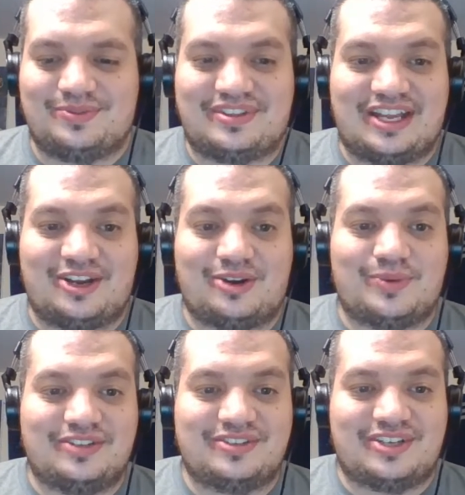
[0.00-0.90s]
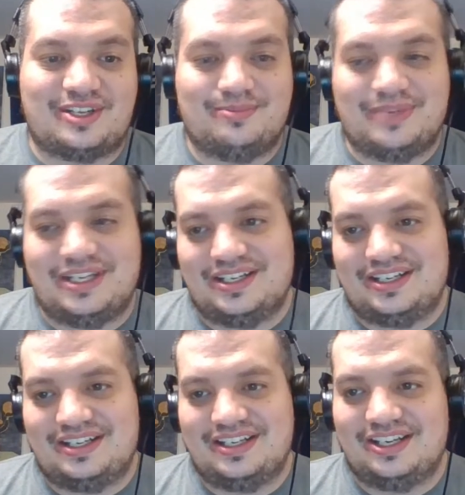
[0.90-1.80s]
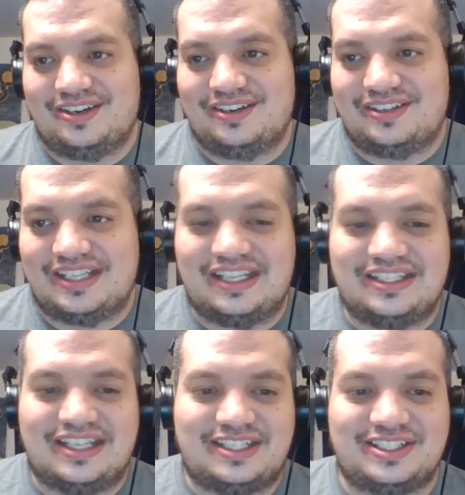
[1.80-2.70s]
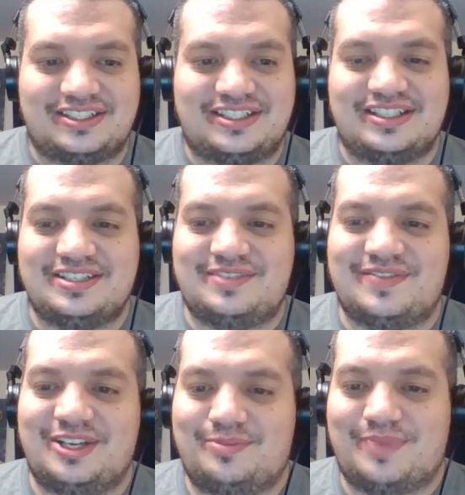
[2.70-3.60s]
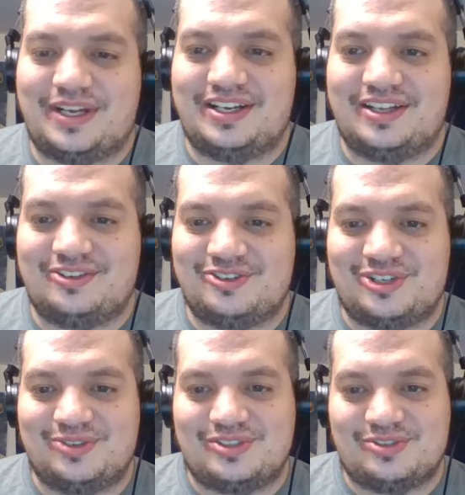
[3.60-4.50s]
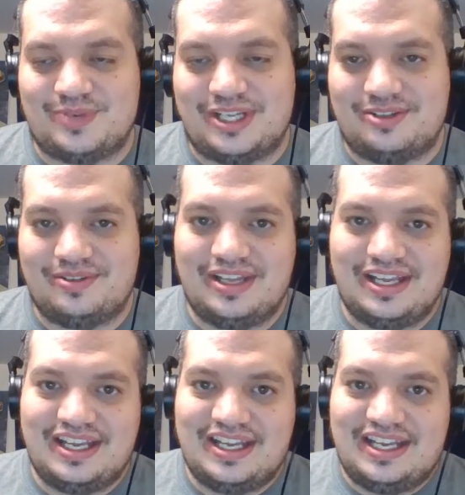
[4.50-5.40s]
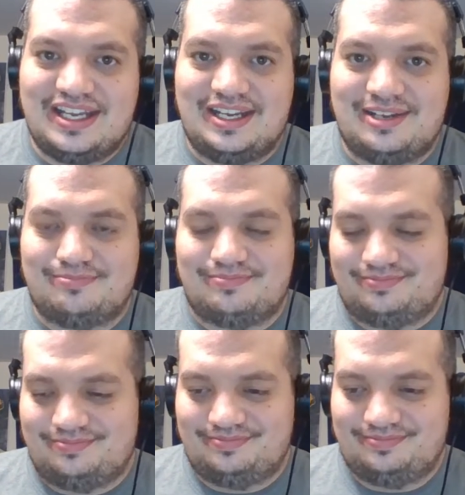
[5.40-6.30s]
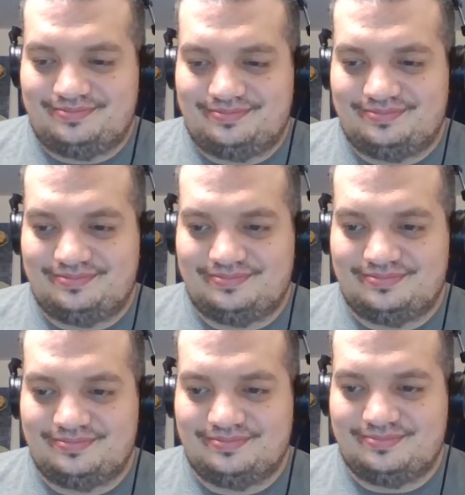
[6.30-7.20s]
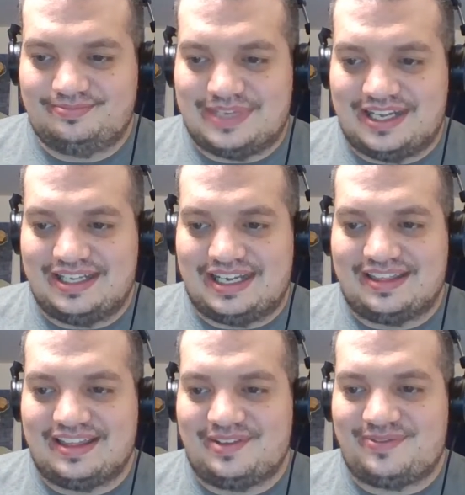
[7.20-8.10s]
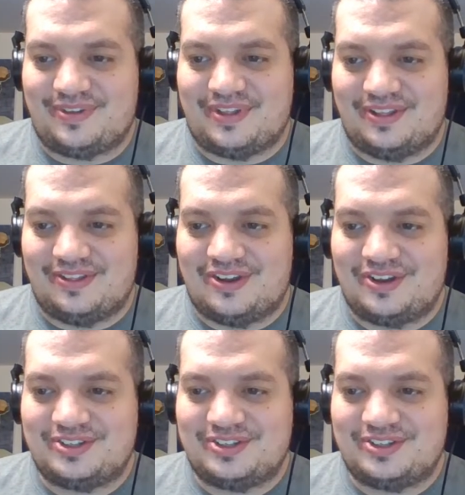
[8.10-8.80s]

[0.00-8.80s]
they are well documented here, not just in this video, but in other shows as well. But I think for the long